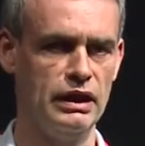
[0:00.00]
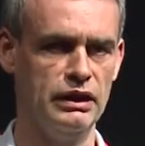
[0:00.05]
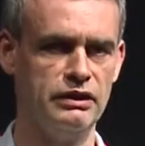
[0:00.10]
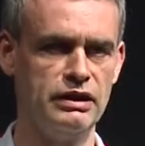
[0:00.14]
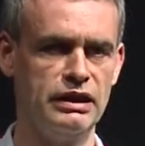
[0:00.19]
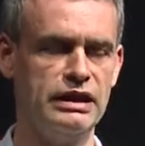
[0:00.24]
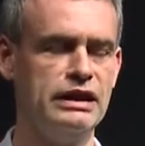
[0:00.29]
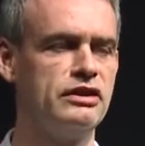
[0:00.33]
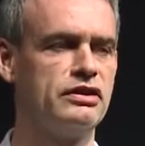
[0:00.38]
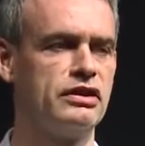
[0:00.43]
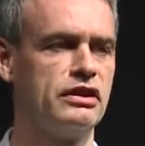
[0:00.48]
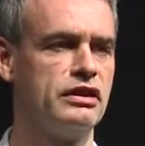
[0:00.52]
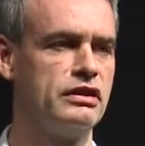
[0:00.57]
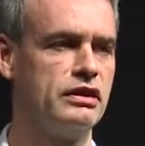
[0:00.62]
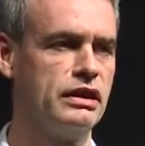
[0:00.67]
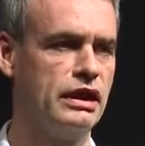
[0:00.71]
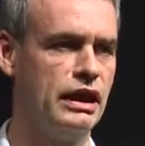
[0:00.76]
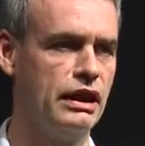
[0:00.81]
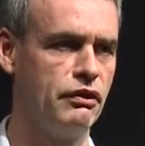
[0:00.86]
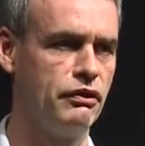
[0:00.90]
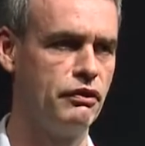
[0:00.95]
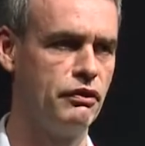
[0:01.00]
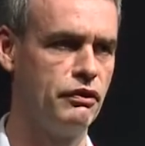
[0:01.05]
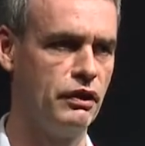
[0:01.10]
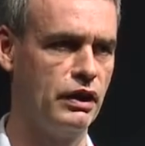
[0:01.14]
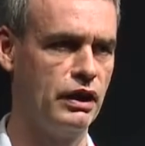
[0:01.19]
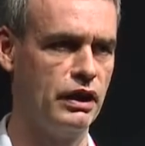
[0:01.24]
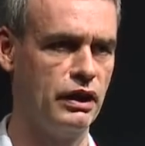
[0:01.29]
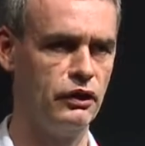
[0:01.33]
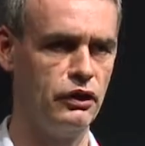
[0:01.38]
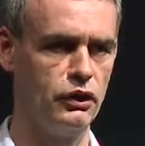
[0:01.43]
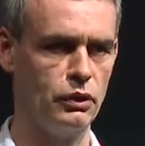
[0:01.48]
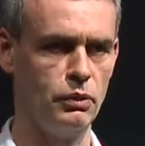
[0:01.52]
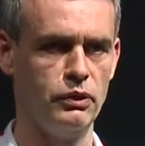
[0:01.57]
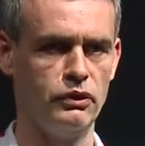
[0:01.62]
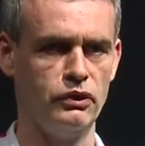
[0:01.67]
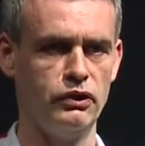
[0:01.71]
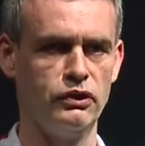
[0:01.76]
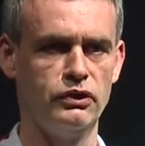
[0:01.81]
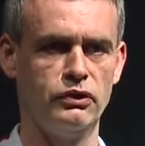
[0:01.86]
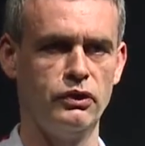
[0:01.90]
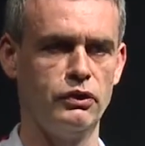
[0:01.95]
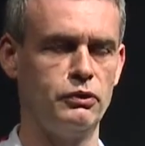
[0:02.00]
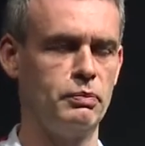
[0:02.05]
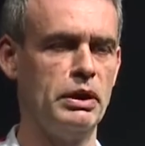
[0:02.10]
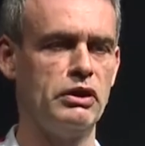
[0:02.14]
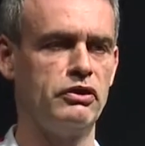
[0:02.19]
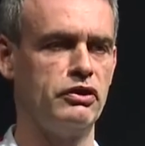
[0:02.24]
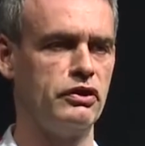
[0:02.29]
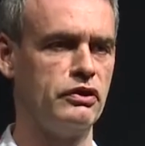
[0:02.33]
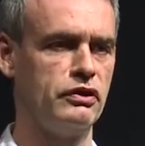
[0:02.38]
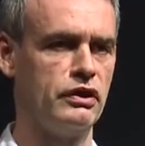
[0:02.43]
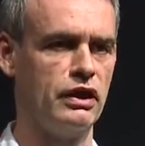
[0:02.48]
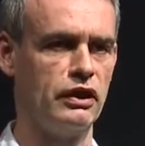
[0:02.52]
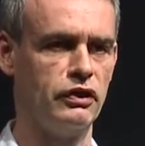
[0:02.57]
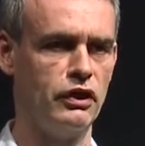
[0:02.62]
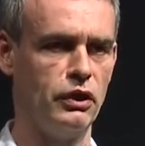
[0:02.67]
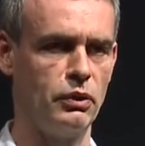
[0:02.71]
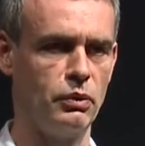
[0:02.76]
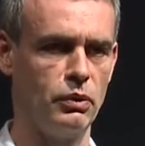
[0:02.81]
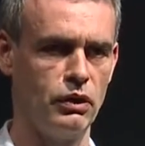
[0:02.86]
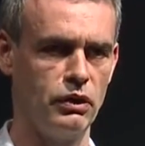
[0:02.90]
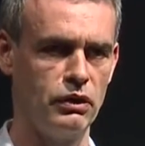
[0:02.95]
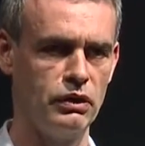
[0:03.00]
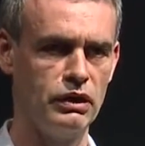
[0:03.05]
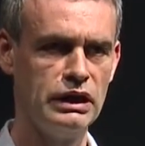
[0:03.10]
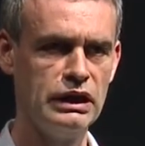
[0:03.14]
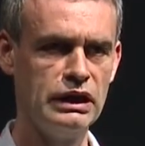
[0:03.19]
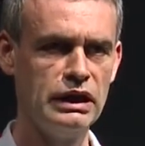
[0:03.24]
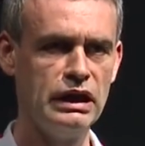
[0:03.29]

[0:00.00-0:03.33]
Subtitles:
deleted if there was a suspicion that they were